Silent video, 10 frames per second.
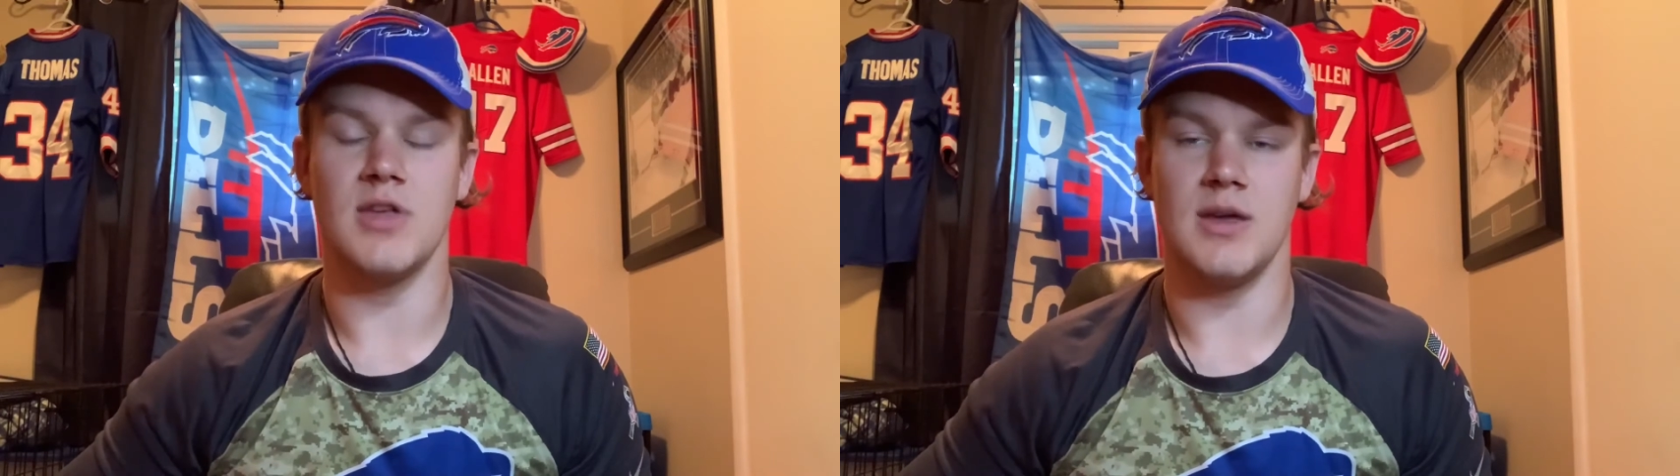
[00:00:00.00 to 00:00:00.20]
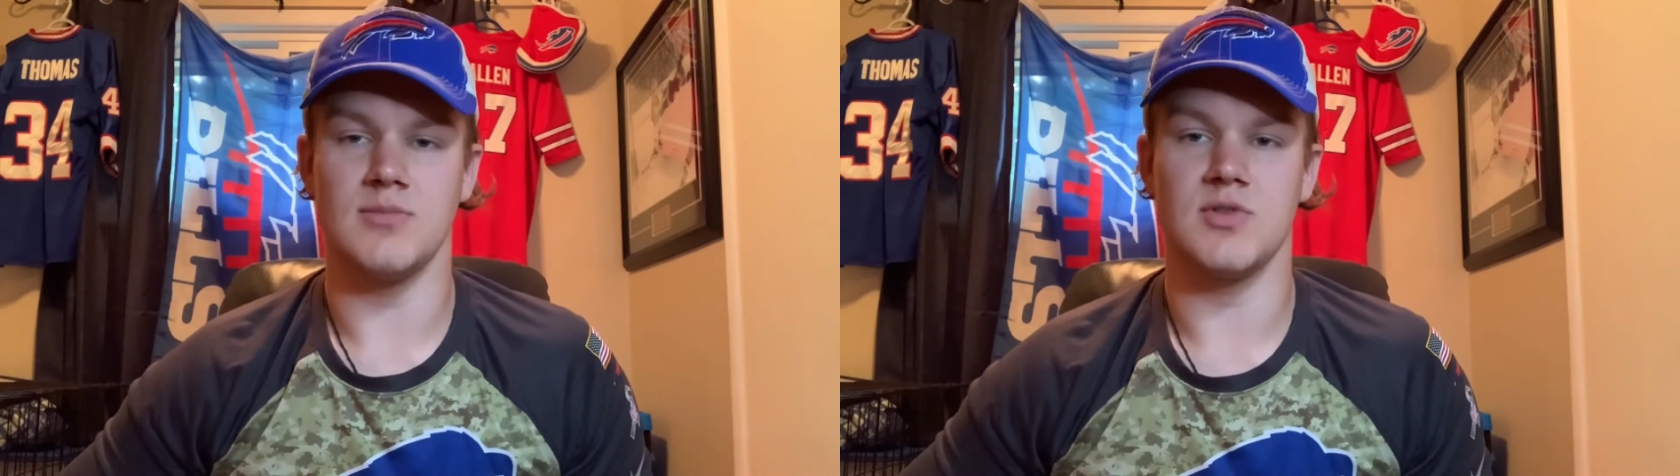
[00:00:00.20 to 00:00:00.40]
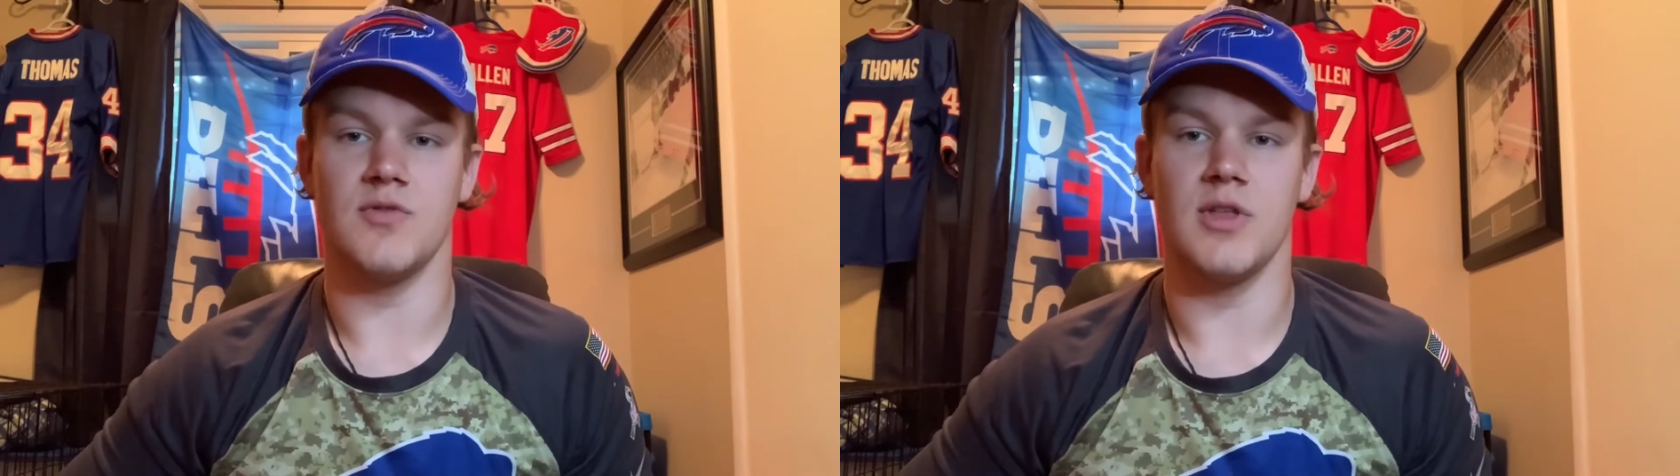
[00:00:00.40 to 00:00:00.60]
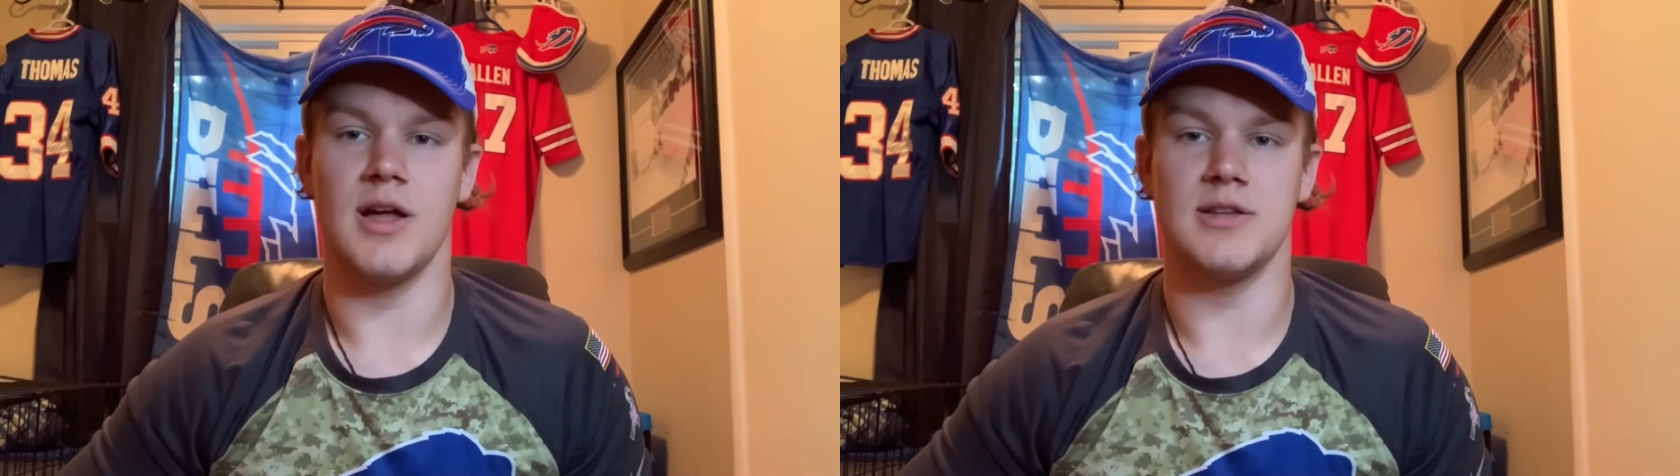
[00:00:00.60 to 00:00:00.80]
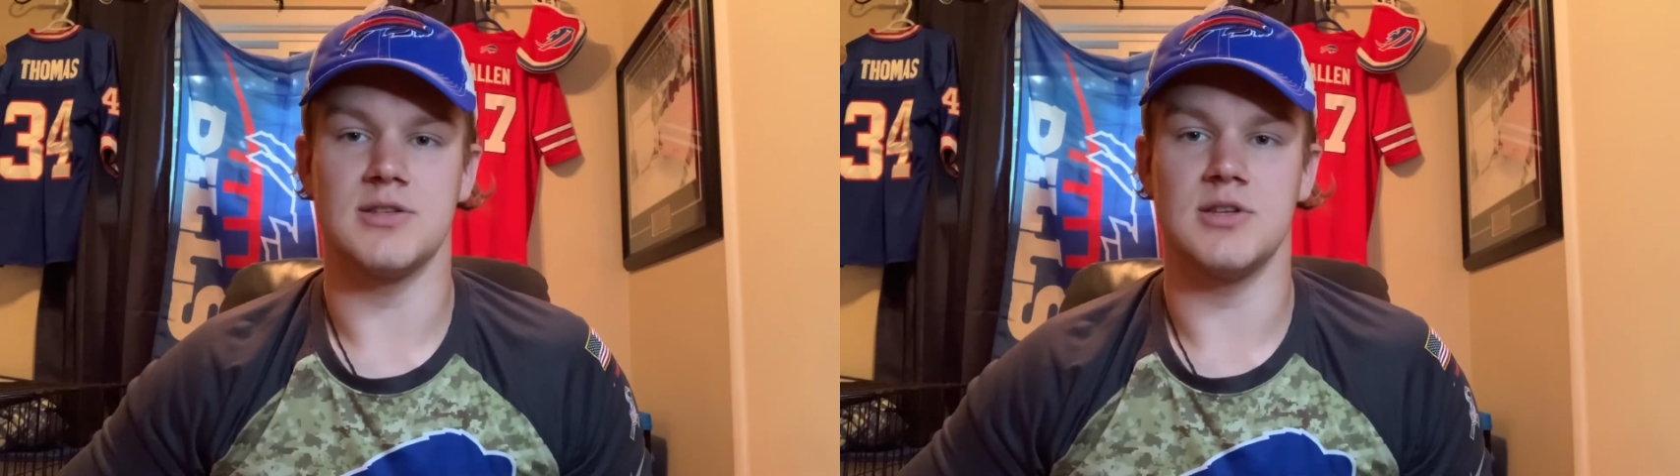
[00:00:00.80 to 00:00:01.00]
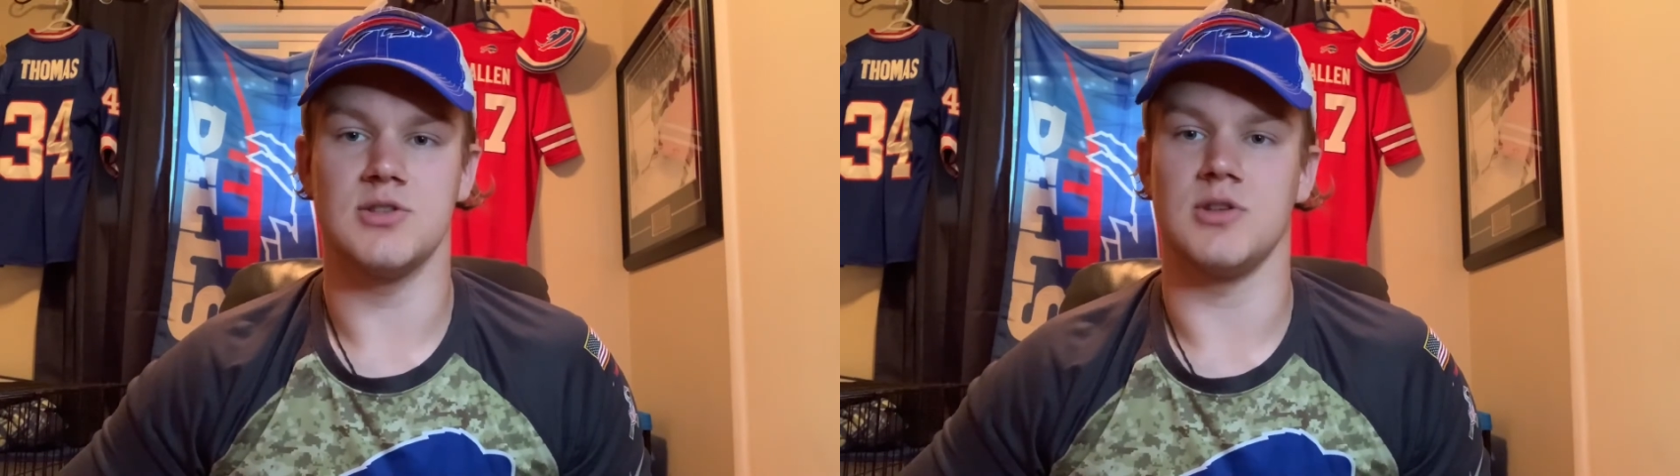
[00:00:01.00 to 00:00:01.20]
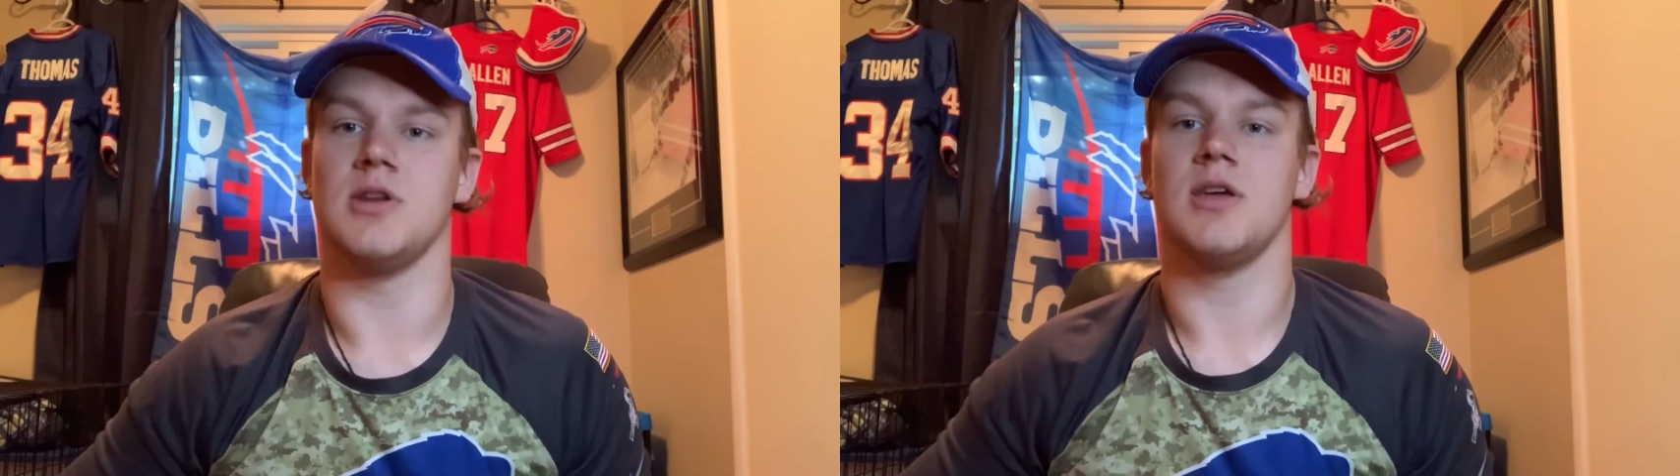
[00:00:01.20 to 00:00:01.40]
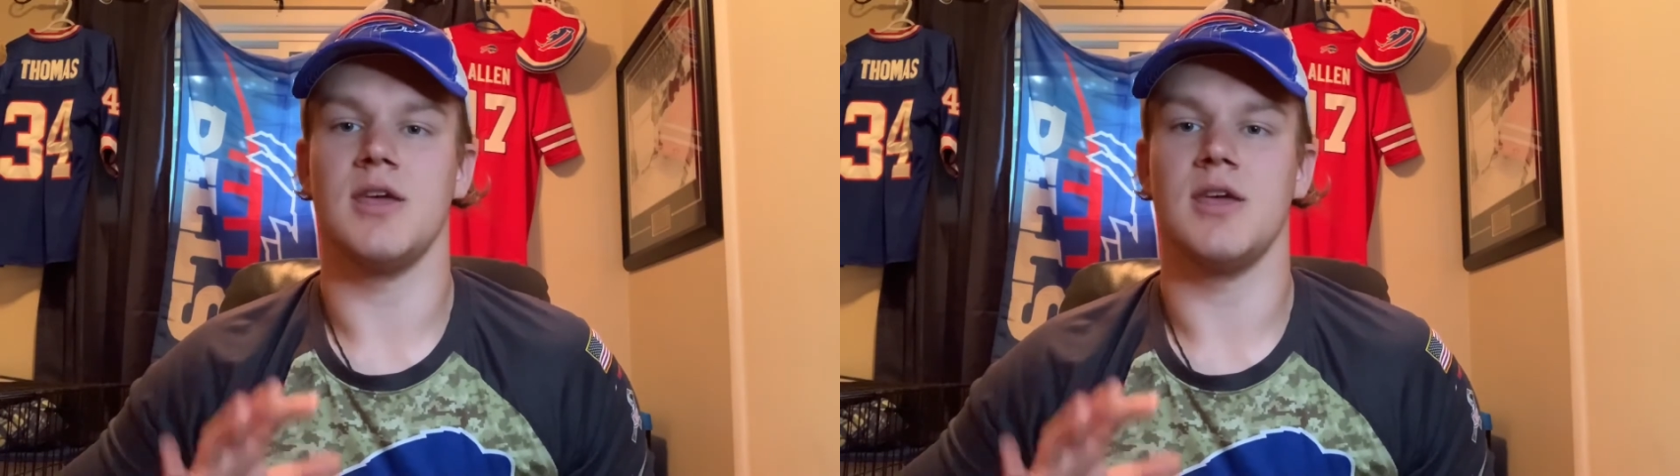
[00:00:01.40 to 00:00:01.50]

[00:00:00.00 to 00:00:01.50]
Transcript: games of last season,